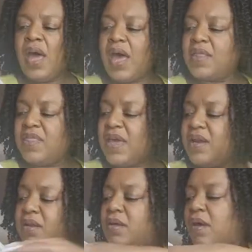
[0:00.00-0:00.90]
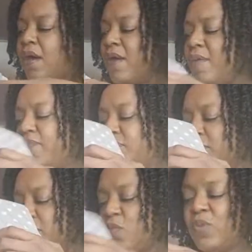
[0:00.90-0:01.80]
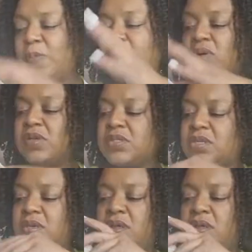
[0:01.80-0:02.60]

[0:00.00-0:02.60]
and then um we put